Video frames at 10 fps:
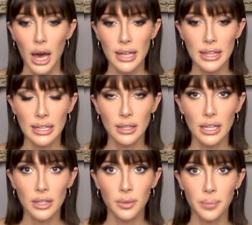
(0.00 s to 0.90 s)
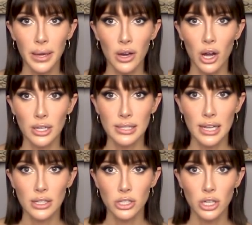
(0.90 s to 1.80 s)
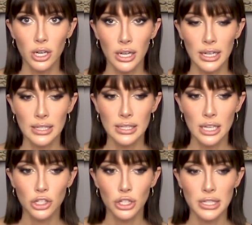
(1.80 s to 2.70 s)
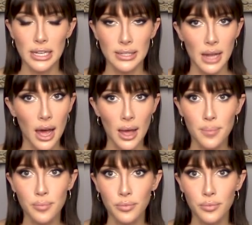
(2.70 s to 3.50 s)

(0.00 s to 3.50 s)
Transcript: I think like my honest answer is it just takes time.